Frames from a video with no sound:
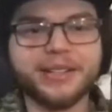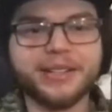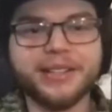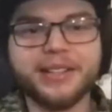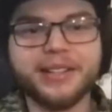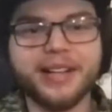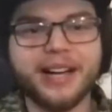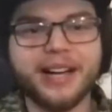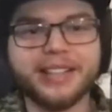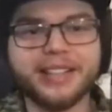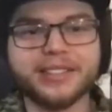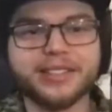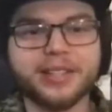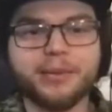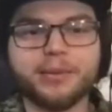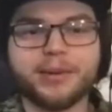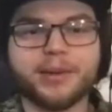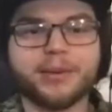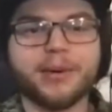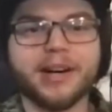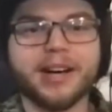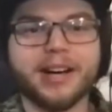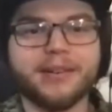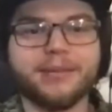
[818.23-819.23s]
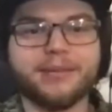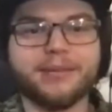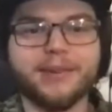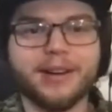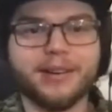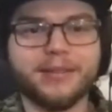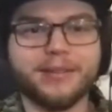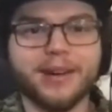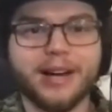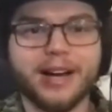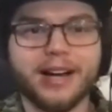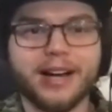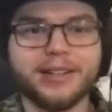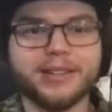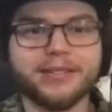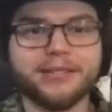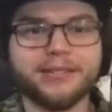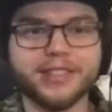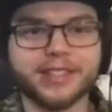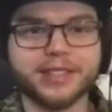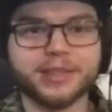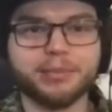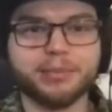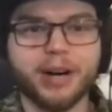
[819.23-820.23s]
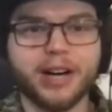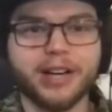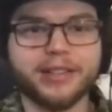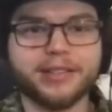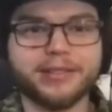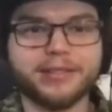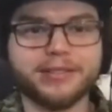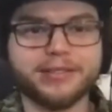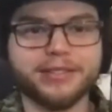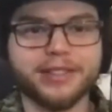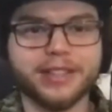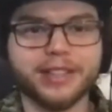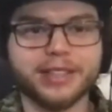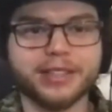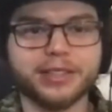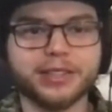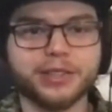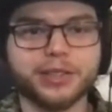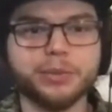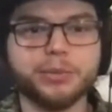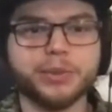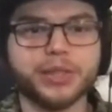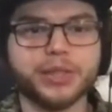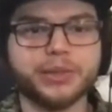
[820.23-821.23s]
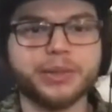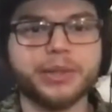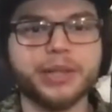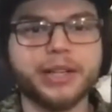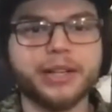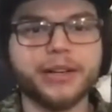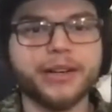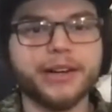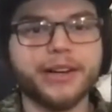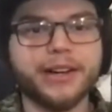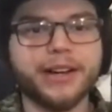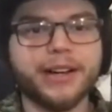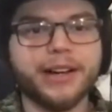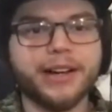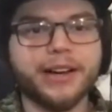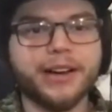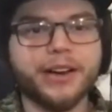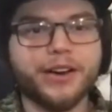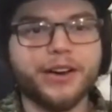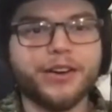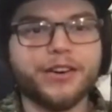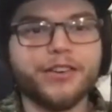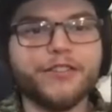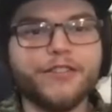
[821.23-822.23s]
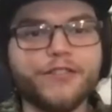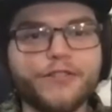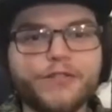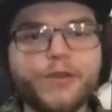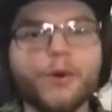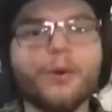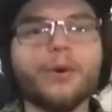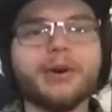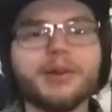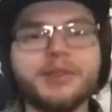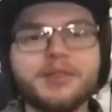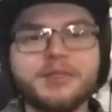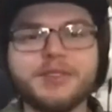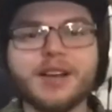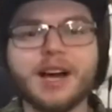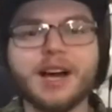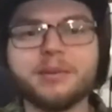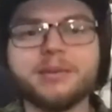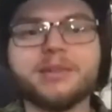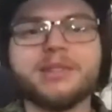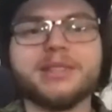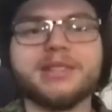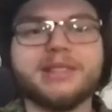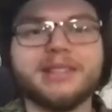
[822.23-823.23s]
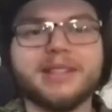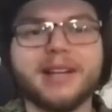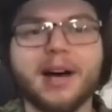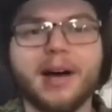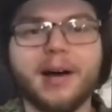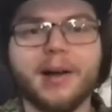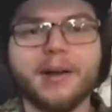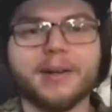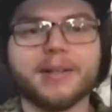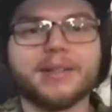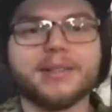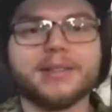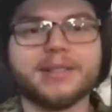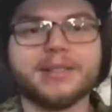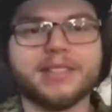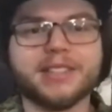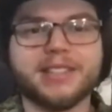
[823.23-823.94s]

last summer when I had to fix my fucking Subaru, $4,000